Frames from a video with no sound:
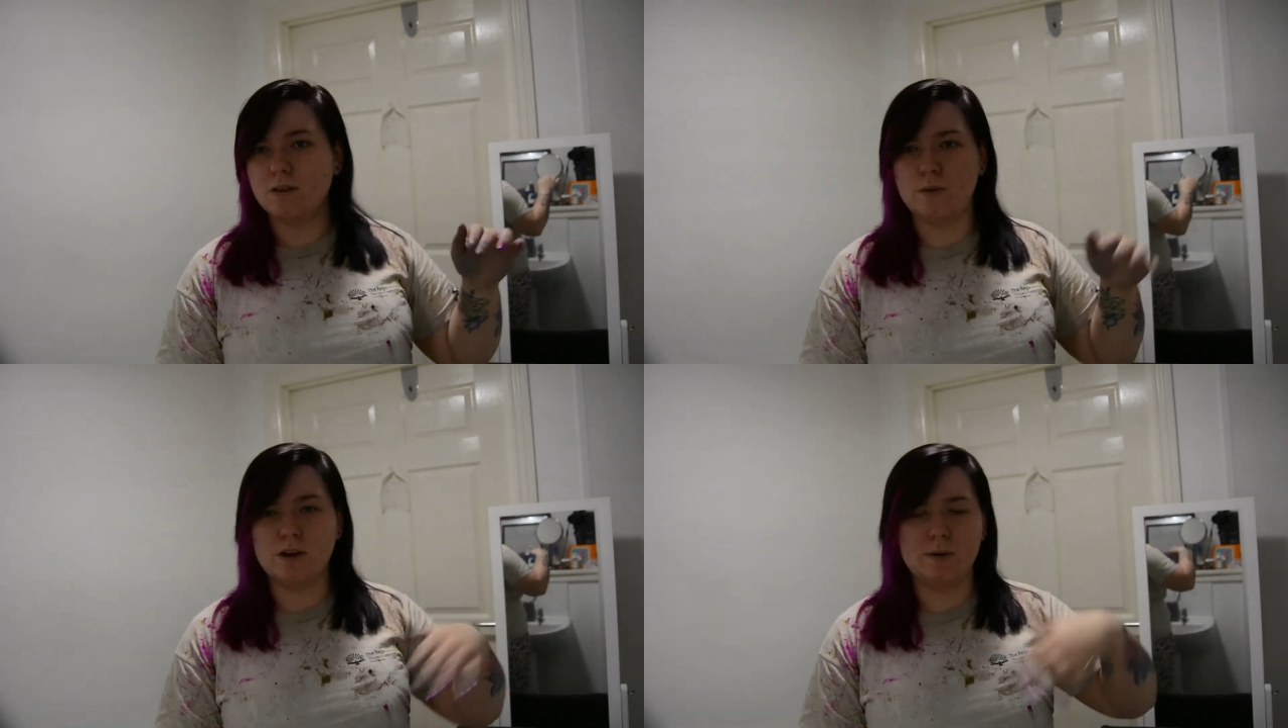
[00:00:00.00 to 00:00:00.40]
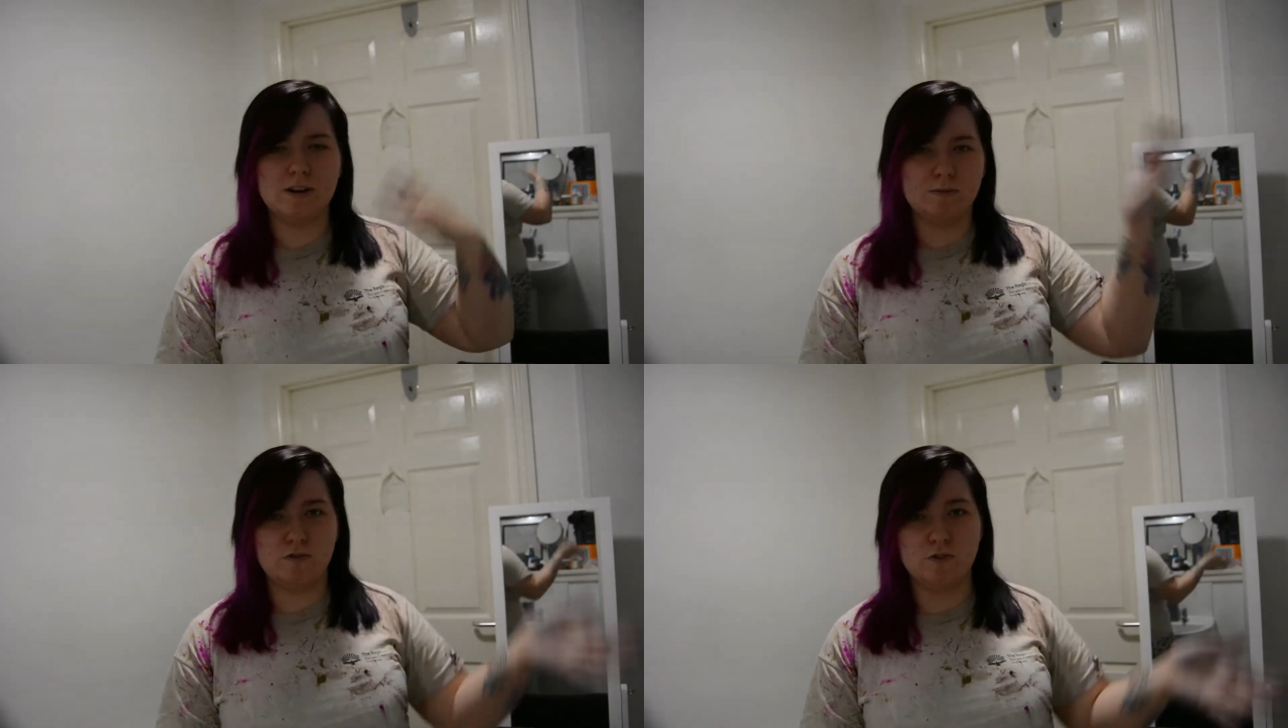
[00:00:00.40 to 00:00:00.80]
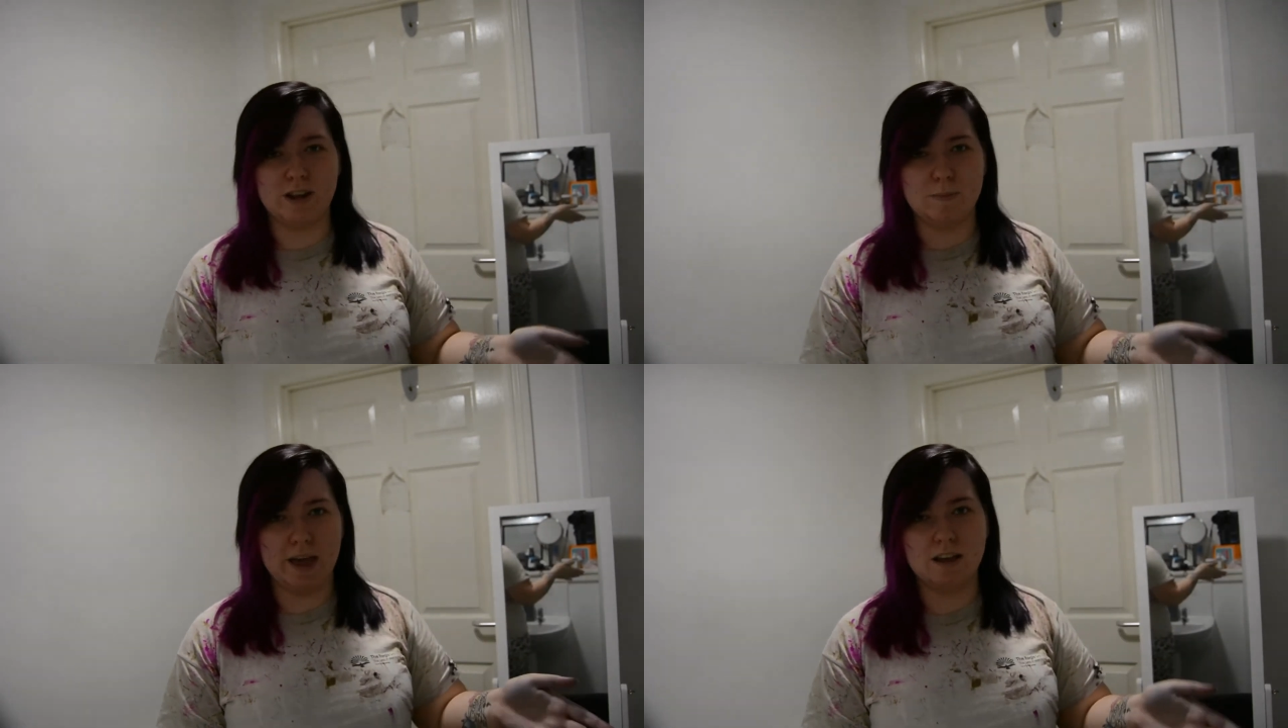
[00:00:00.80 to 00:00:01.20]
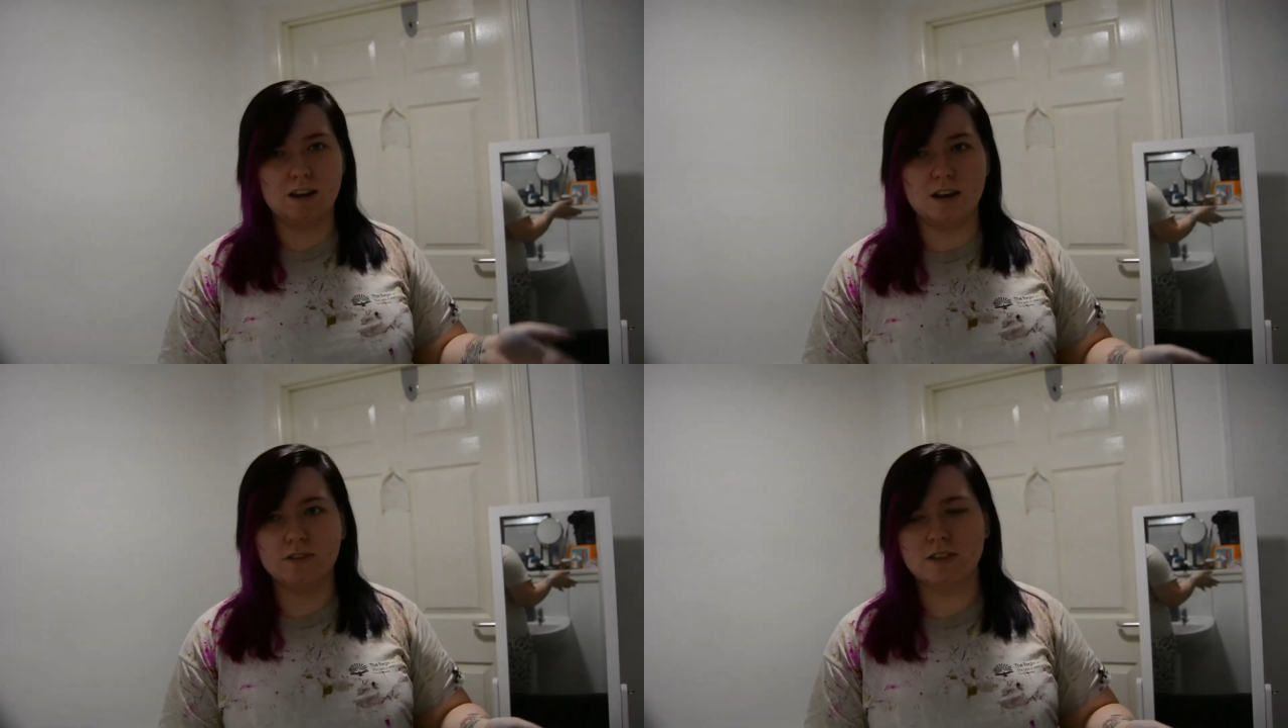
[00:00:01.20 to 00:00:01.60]
when I went fully pink
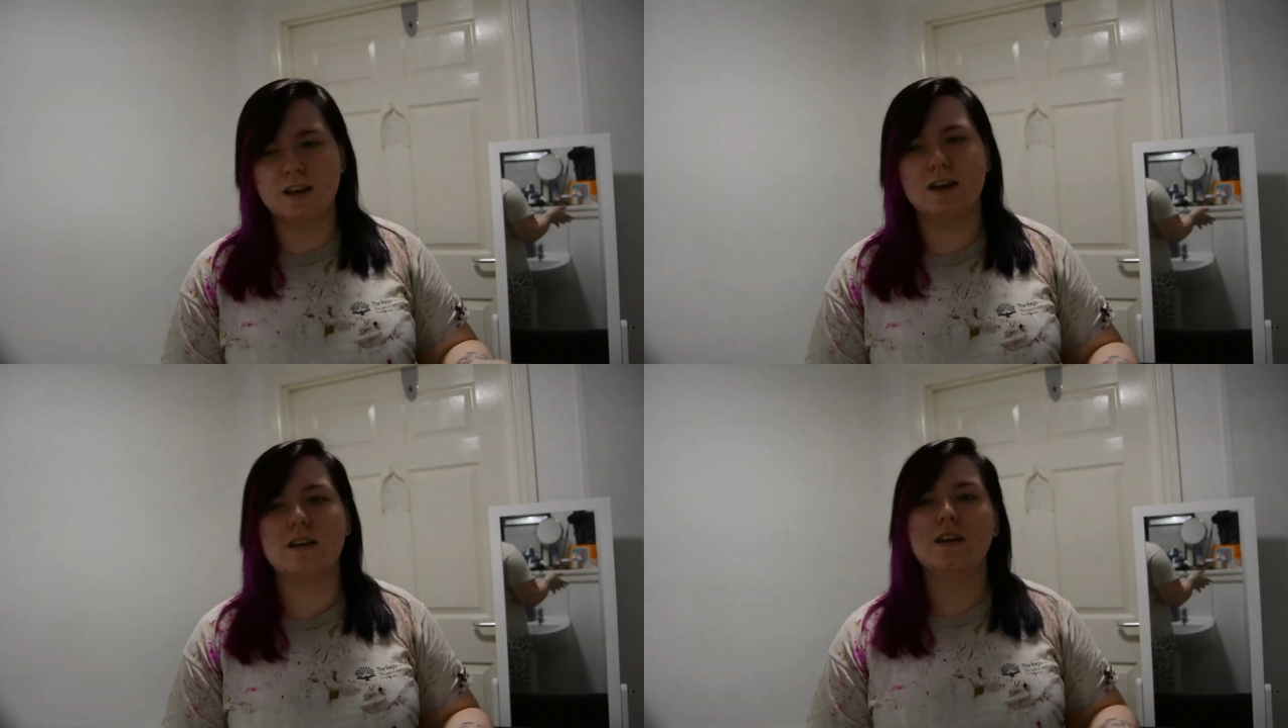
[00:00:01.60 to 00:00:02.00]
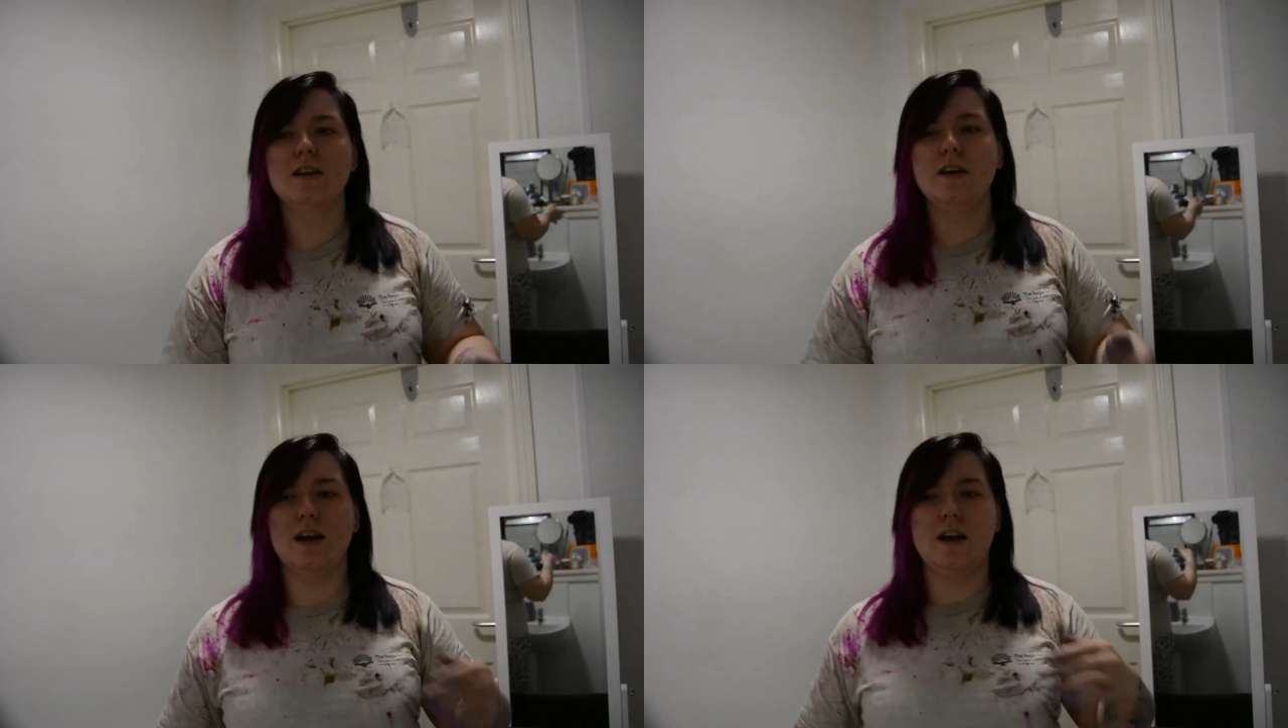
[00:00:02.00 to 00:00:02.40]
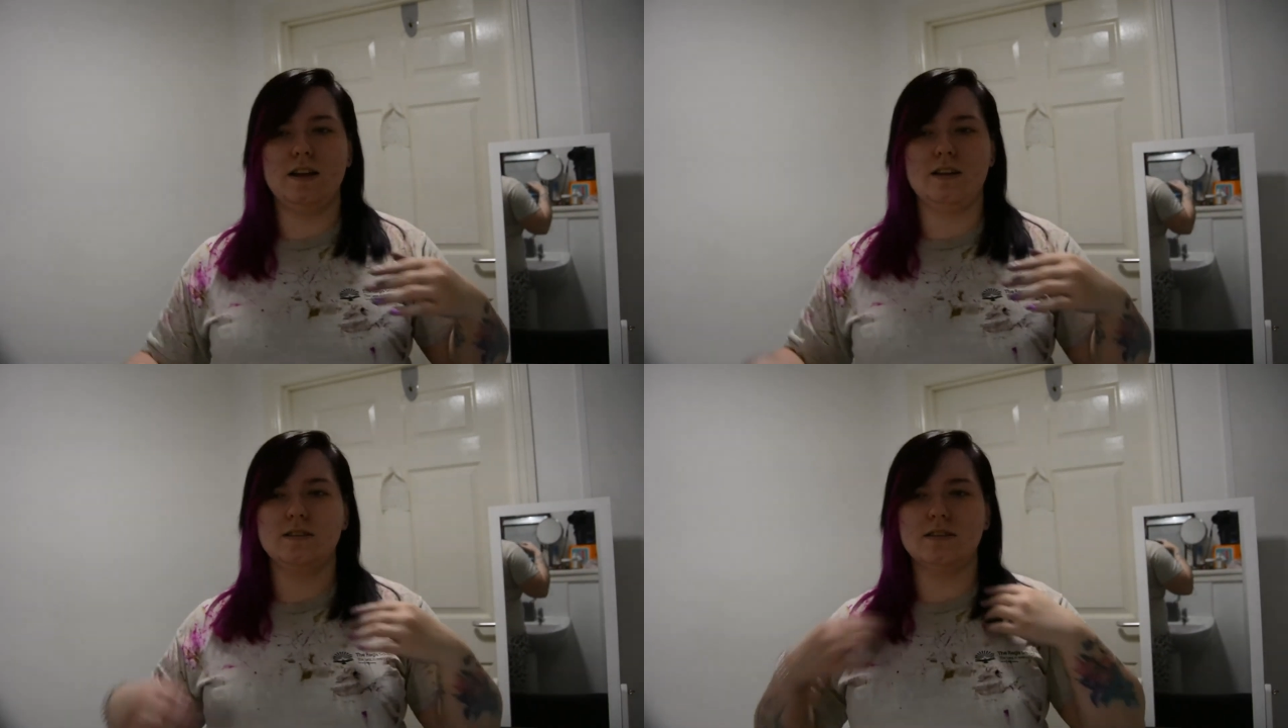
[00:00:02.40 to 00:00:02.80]
after that, and